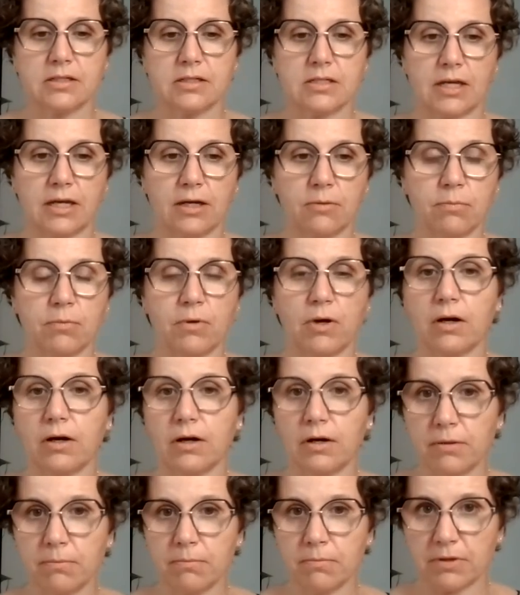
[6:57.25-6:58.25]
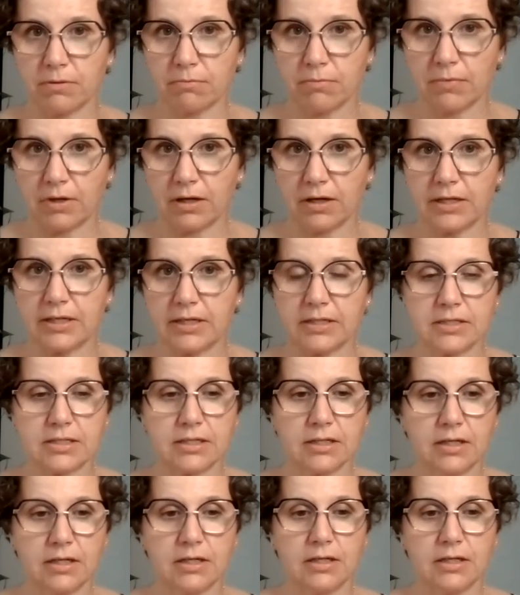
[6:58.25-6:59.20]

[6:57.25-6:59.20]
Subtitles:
to help calm the mind,